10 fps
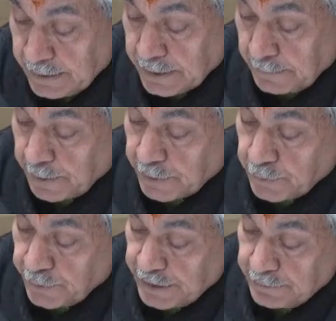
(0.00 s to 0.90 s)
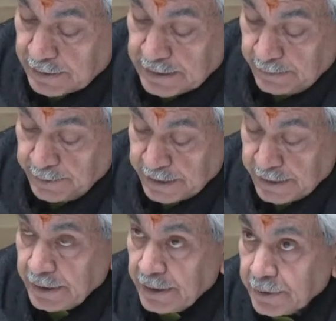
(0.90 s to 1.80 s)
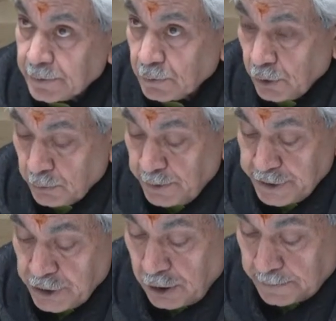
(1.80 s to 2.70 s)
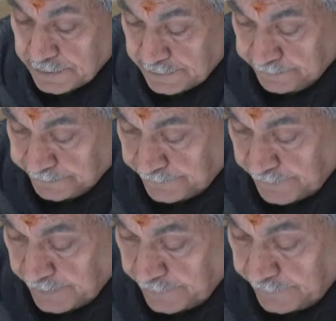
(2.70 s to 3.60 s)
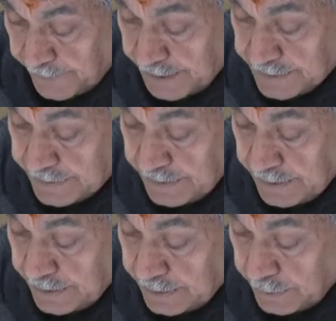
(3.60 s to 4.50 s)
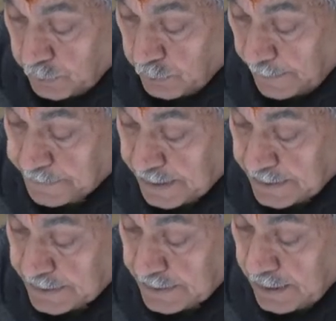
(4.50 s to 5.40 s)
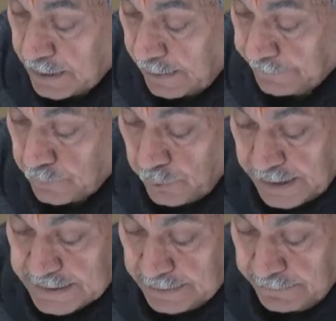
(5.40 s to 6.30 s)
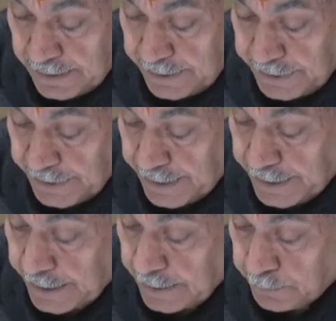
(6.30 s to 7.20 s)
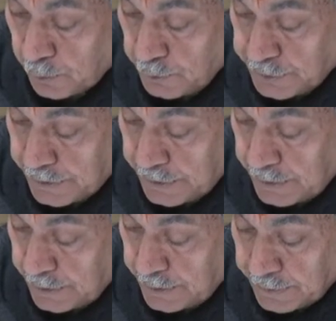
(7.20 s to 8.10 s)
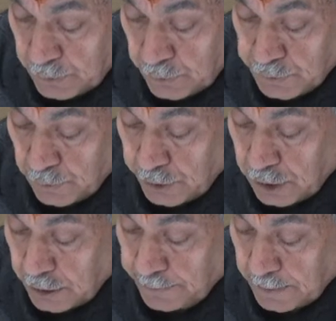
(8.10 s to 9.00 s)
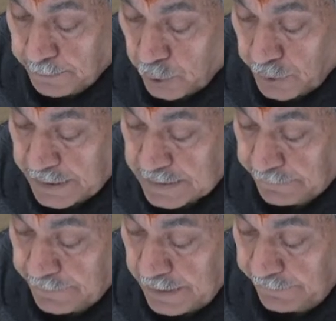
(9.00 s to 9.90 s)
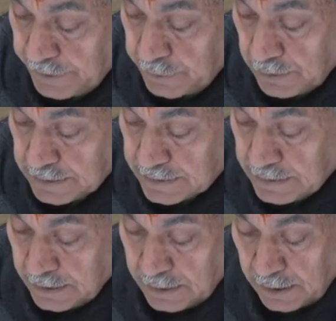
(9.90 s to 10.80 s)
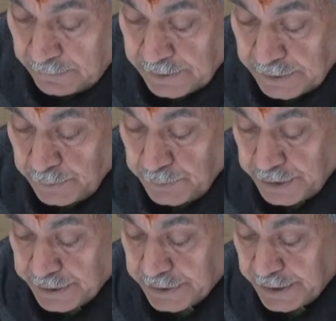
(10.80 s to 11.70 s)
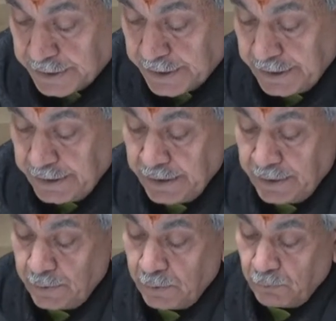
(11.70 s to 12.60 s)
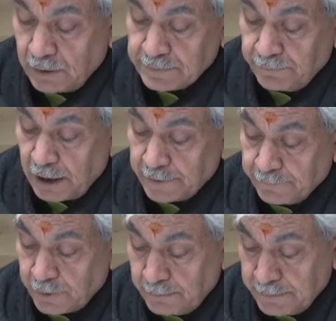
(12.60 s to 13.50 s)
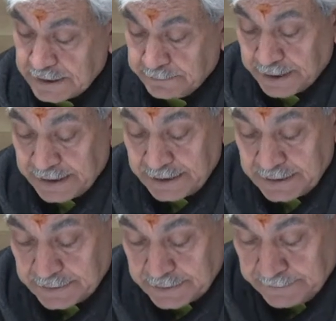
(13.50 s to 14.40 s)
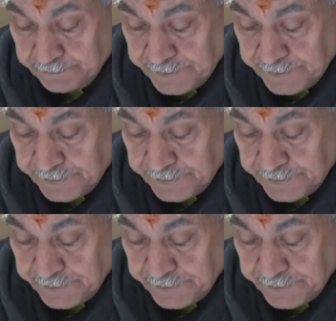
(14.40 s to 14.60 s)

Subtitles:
the opportunity was limited to government jobs. Friends, due to absence of cohesive and integrated approach, socio-economic progress of individuals of the Union Territory was far from expectations.